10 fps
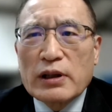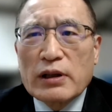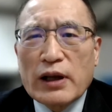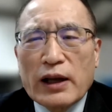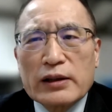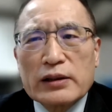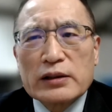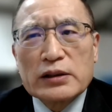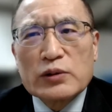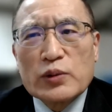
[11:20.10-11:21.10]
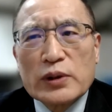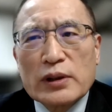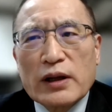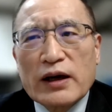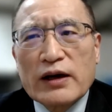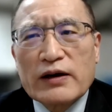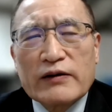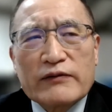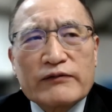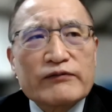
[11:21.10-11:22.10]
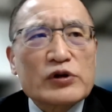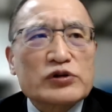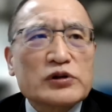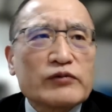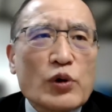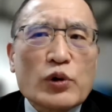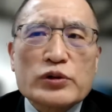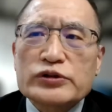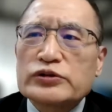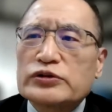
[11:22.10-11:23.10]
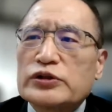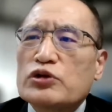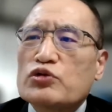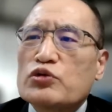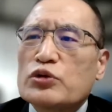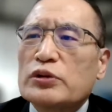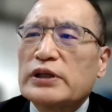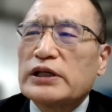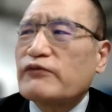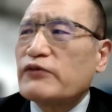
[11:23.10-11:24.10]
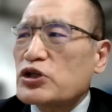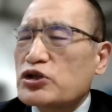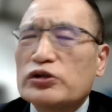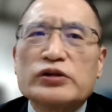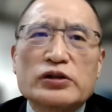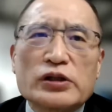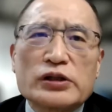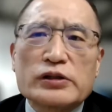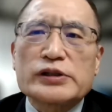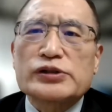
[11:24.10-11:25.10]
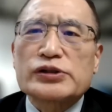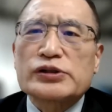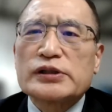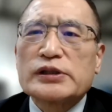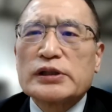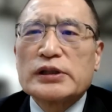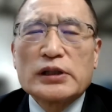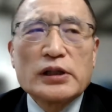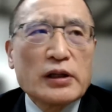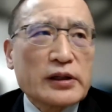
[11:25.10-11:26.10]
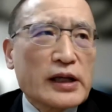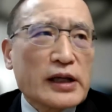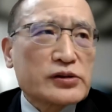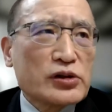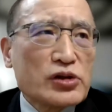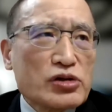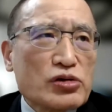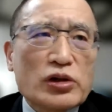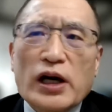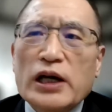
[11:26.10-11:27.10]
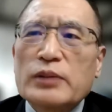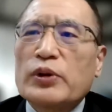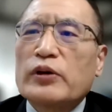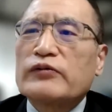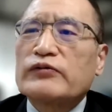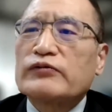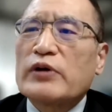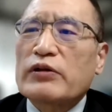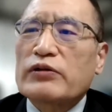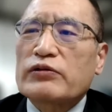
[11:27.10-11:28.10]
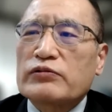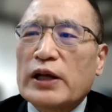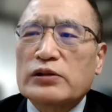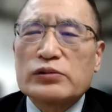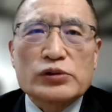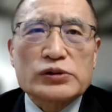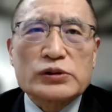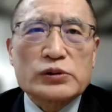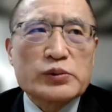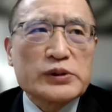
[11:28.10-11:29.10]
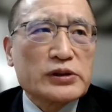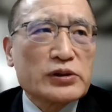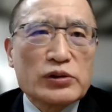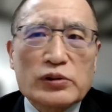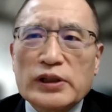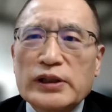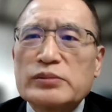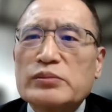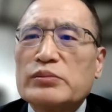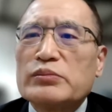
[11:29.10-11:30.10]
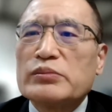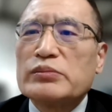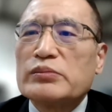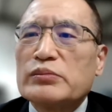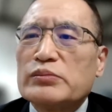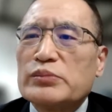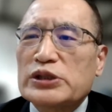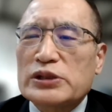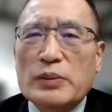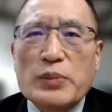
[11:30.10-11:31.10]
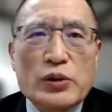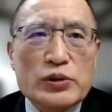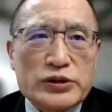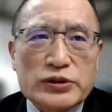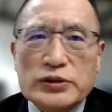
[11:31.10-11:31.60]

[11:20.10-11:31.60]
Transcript: then he will, uh, first of all, secure efficient deterrence against the new type of uh, threat North Korean nuclear missile pose.